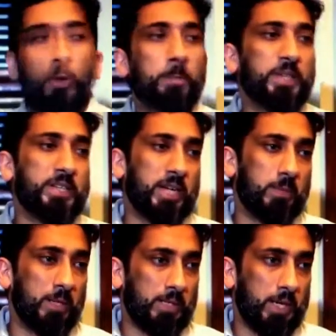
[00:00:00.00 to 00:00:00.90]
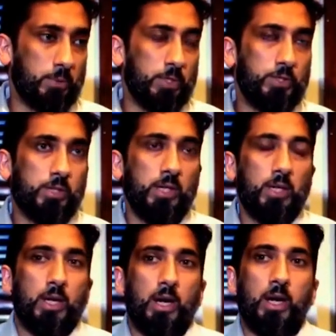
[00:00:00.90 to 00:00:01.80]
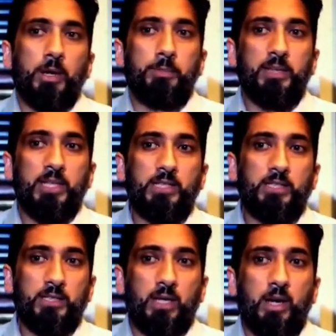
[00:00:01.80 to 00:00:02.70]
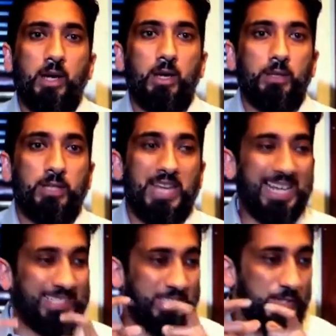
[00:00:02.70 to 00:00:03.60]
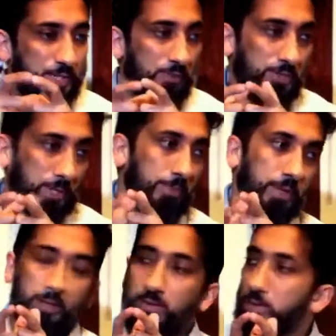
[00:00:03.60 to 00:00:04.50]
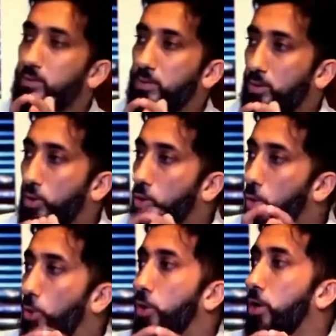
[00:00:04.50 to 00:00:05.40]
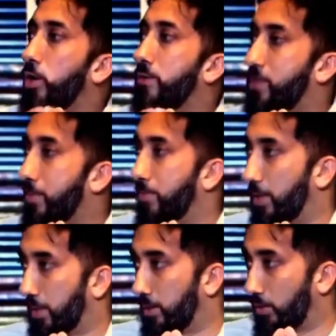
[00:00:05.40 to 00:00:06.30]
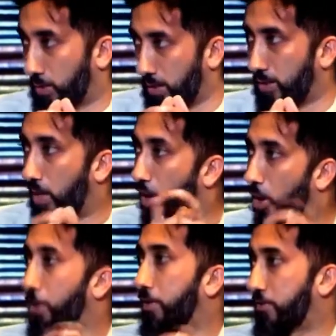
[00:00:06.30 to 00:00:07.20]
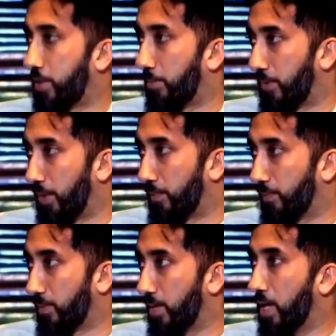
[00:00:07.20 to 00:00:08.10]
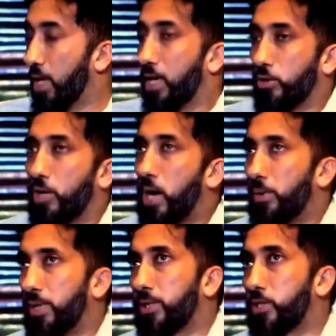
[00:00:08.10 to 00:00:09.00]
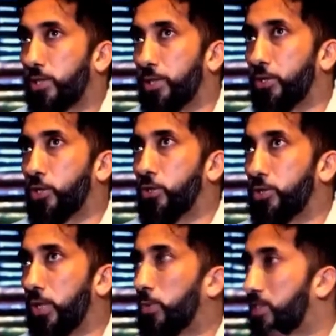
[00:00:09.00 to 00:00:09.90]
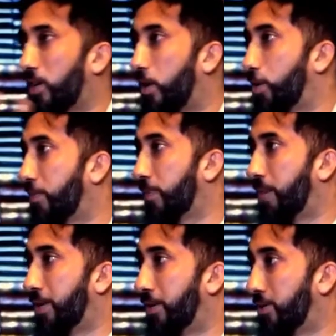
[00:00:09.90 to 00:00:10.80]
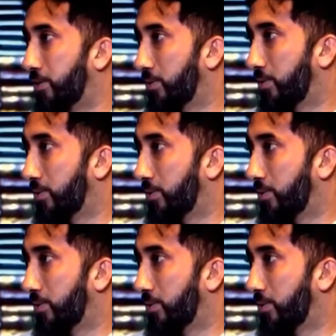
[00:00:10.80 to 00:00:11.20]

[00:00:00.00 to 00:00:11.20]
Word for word: Lub in the Arabic language uh, means uh, the essence of something, the core of something, okay? The heart of something. You know how in English literature you say, what's the heart of the matter?